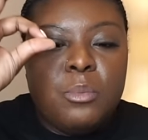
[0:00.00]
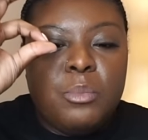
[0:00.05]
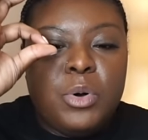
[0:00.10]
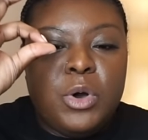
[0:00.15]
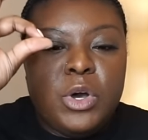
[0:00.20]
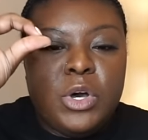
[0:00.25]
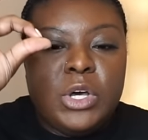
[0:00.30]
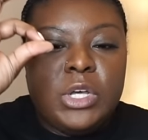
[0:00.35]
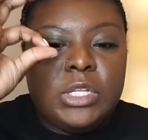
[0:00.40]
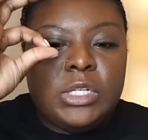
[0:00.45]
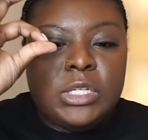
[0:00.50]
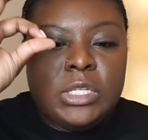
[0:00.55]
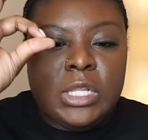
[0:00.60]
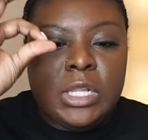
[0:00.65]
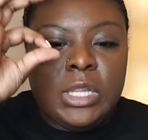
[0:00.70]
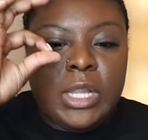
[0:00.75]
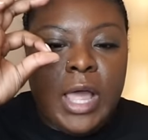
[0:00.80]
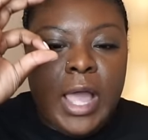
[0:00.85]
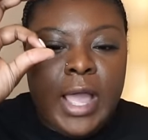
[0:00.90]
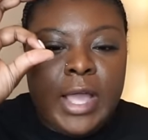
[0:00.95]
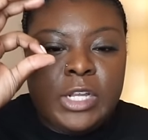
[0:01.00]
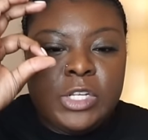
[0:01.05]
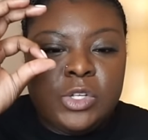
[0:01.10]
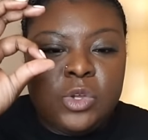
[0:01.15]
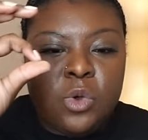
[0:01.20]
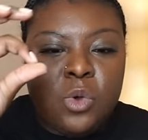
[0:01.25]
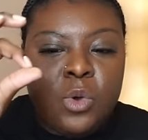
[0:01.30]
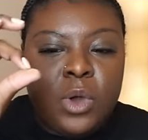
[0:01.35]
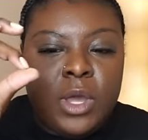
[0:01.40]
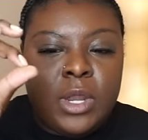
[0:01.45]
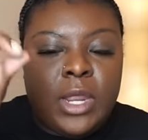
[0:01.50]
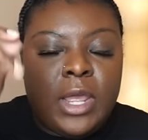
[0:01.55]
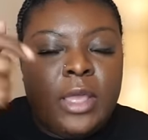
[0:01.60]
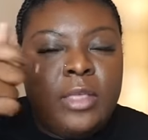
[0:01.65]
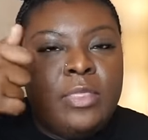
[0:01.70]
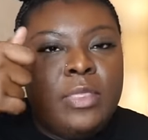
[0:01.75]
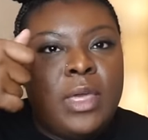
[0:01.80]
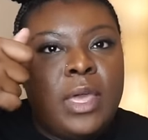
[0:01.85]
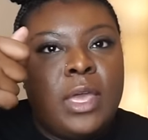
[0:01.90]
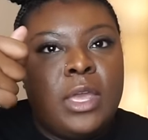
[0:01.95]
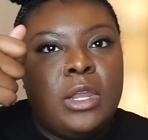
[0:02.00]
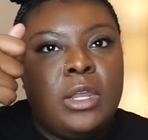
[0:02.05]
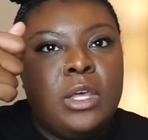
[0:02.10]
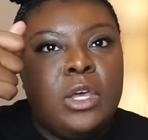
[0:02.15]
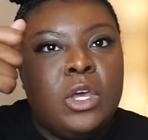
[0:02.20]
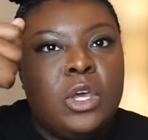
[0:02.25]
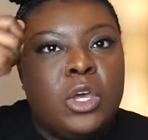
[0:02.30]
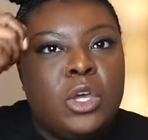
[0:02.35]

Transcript: put the lash on, and then